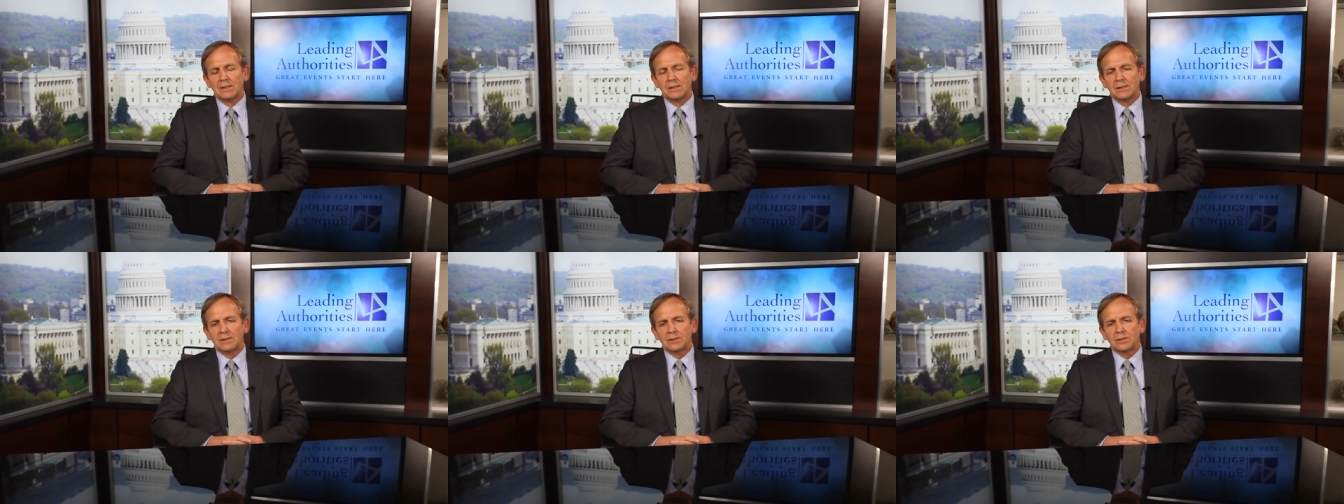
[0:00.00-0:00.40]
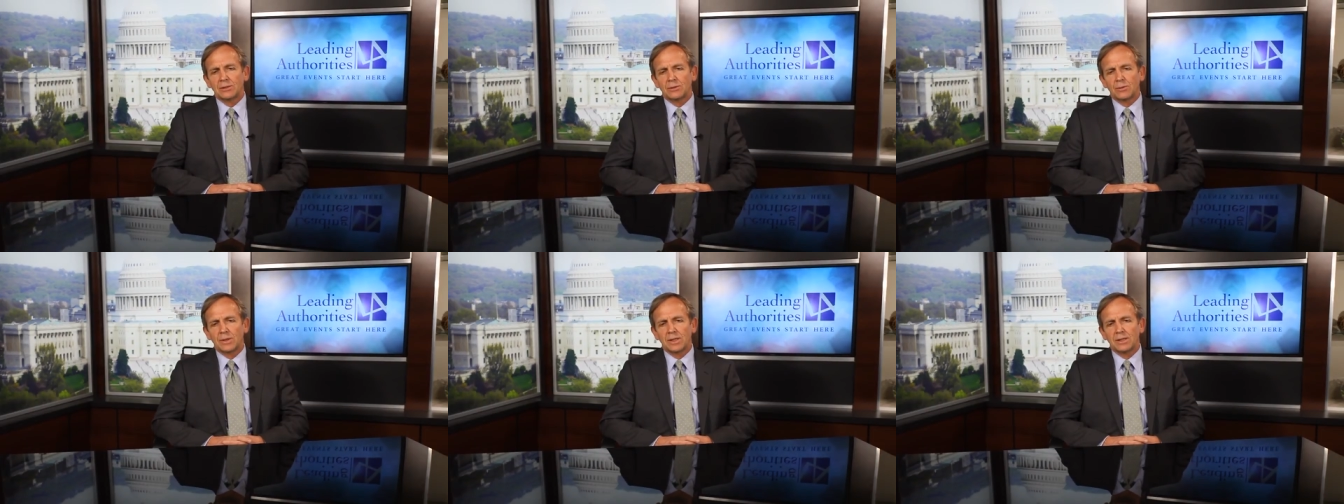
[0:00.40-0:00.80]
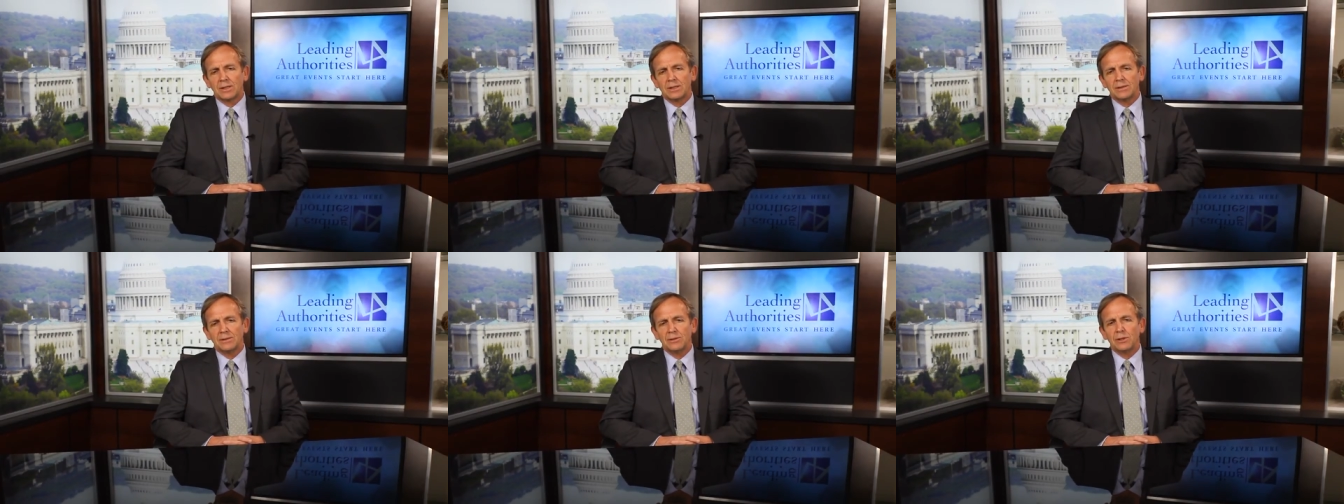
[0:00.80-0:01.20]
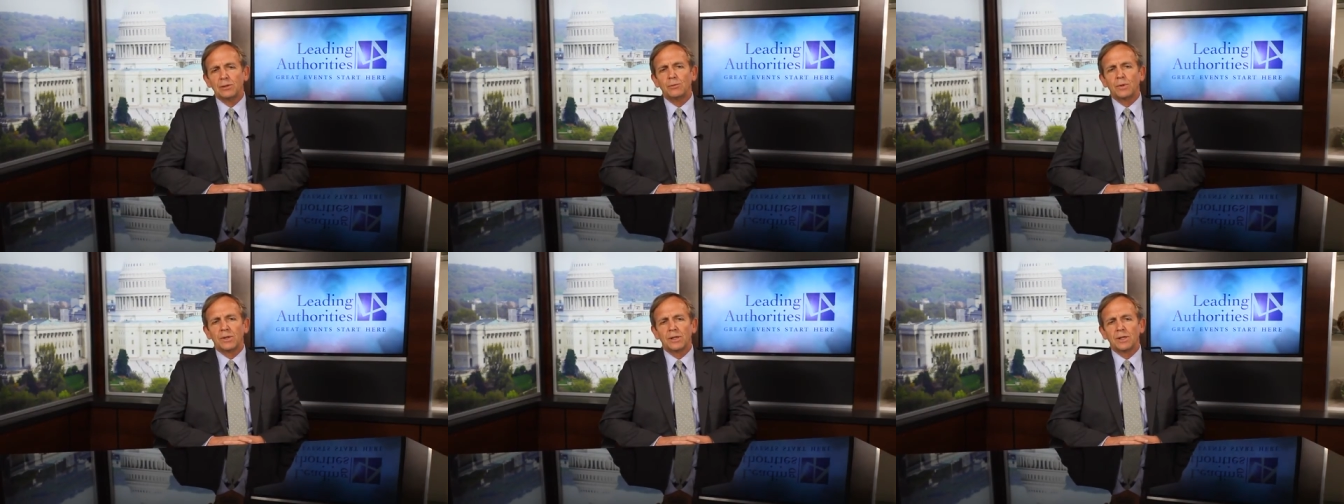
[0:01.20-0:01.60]
Uh, so what I
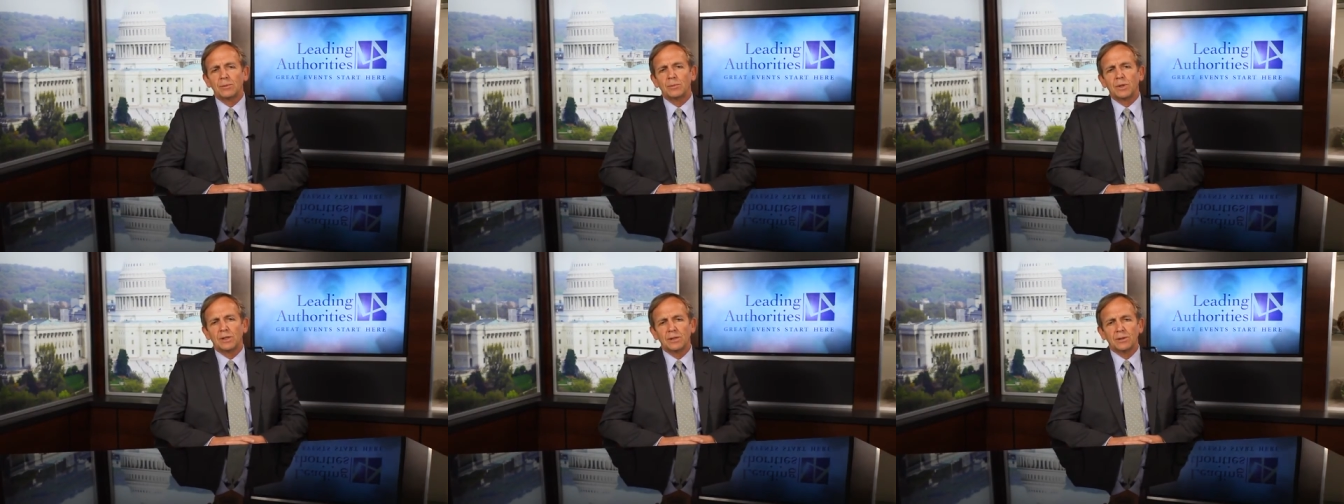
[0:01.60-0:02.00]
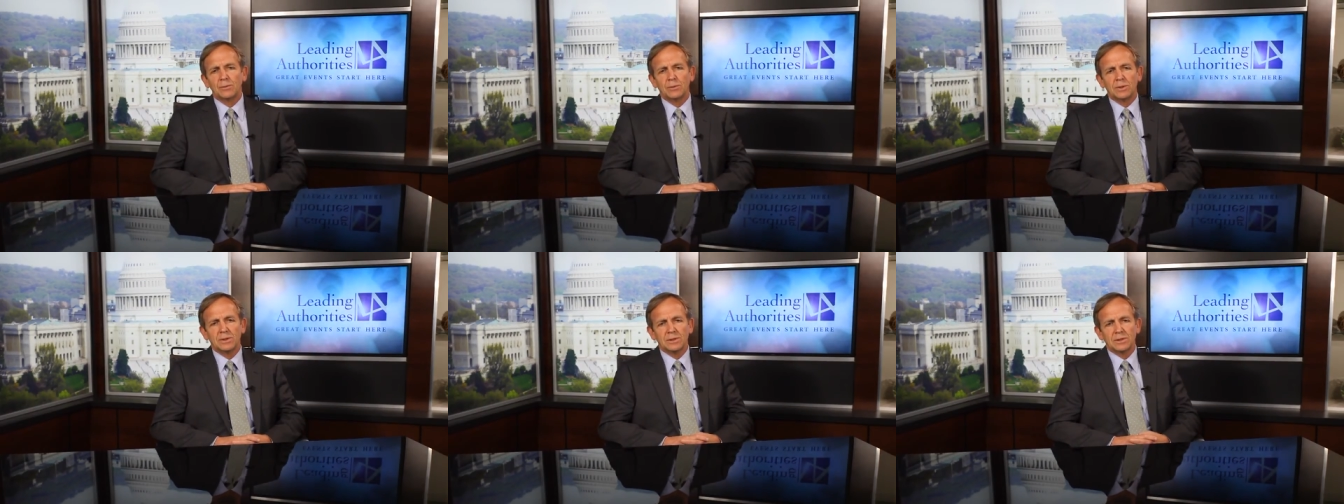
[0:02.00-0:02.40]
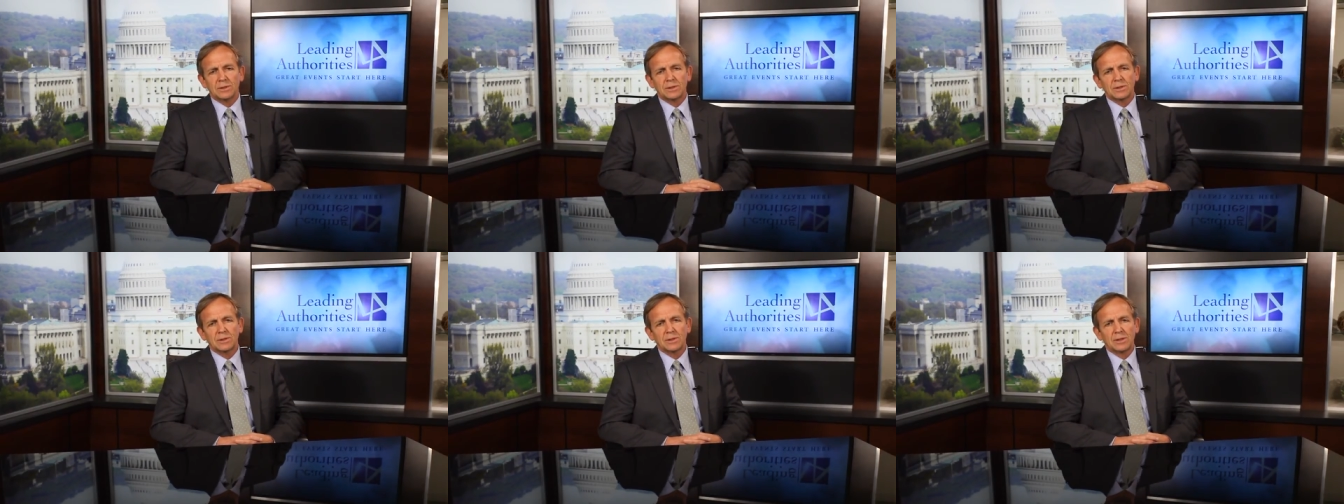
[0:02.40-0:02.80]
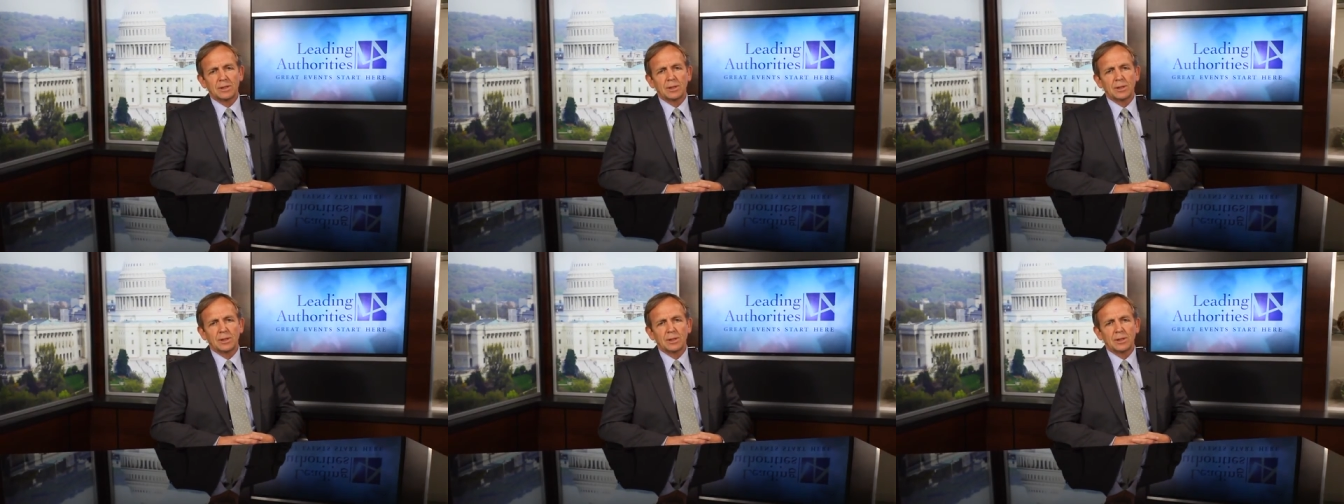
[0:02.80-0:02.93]
did with that money was